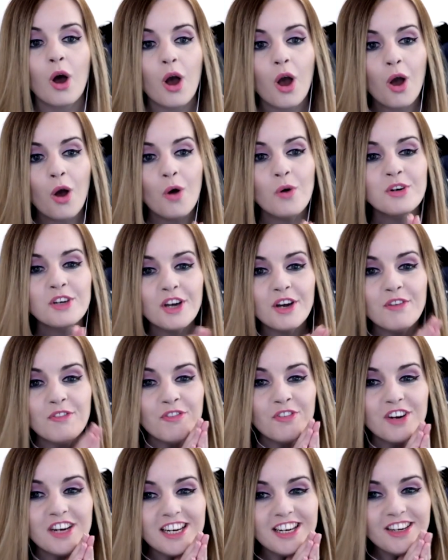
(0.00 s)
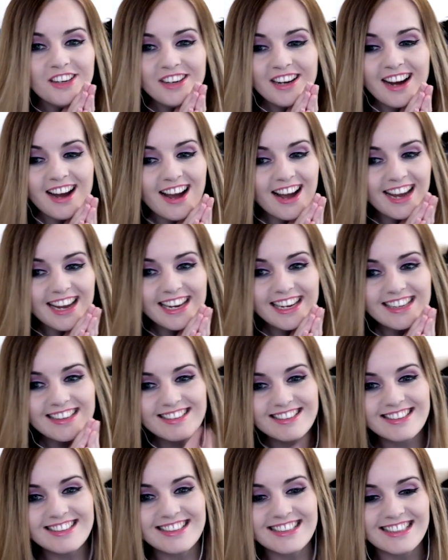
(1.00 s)
Oh, good
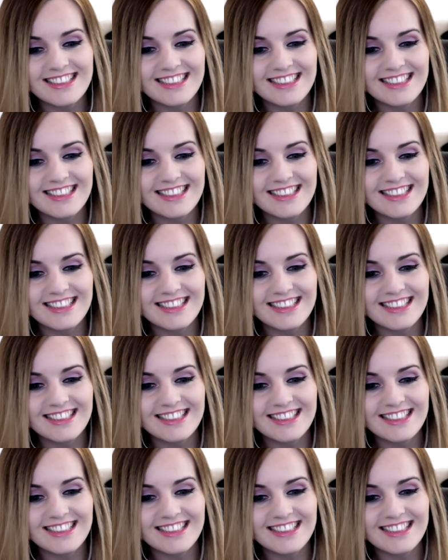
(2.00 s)
for you